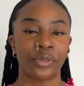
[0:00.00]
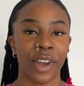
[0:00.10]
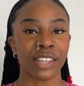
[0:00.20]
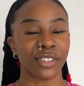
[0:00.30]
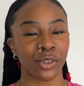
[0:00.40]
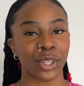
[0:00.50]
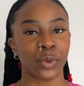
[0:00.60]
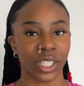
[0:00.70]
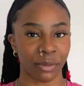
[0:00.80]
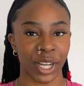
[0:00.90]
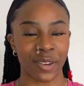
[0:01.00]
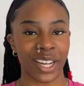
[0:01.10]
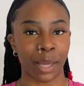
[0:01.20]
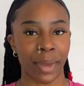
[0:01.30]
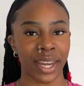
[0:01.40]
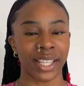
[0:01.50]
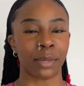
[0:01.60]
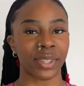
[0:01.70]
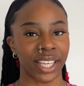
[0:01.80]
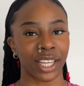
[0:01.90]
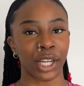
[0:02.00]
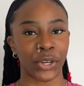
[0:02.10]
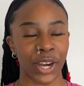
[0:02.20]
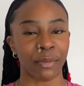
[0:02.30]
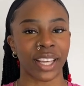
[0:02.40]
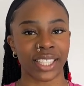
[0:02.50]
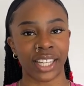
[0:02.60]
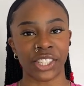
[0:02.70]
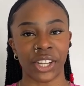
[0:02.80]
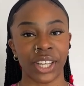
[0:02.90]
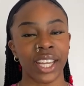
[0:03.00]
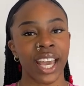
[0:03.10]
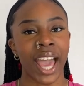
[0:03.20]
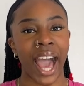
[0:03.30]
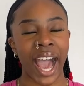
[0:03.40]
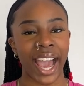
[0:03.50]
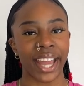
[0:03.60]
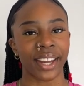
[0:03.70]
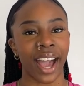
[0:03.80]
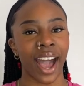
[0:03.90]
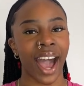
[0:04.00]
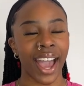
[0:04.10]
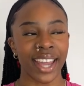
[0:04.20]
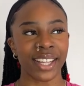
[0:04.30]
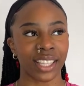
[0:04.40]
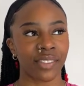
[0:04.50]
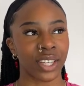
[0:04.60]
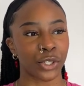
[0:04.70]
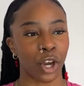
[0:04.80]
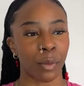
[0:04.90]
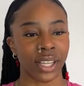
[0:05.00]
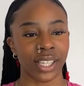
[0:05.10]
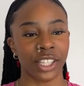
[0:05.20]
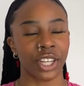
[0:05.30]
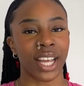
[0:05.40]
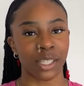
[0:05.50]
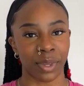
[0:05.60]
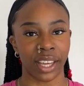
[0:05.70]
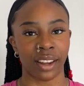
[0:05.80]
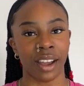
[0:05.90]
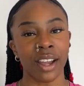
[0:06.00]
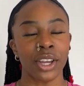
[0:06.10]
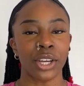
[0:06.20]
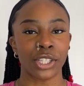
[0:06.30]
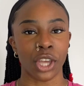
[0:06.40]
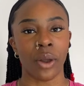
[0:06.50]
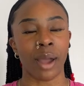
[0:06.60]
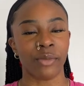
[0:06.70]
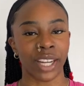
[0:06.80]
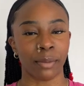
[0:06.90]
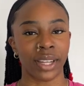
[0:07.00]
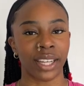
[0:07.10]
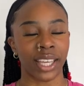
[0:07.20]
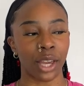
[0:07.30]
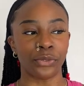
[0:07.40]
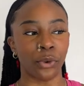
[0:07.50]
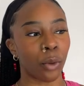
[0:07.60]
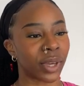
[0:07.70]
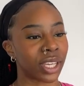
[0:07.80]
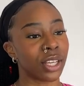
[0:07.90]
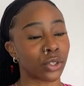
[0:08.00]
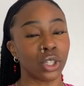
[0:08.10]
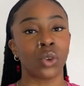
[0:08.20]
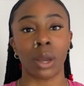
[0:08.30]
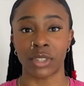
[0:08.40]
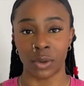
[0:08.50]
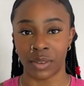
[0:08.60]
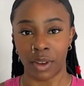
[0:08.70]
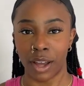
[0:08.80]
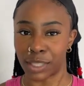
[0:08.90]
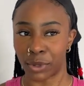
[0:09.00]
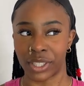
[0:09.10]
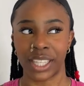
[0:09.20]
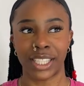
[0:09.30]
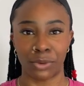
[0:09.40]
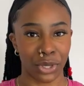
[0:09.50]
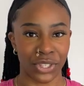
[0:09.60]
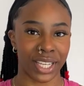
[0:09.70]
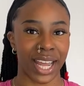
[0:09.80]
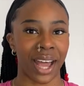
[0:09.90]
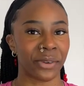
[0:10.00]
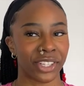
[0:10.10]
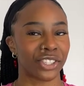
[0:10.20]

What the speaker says: The first resource which I'm going to recommend is a particular Chrome extension, and I discovered this Chrome extension as a beginner, so I'm recommending it for beginners all the way up to advanced because I still use it now.